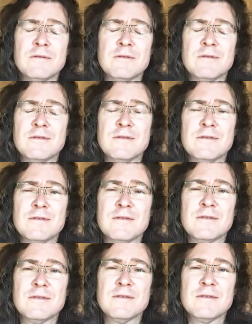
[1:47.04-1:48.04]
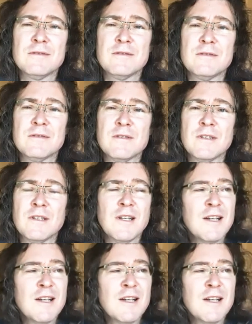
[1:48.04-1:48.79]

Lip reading: No one is speaking in this clip.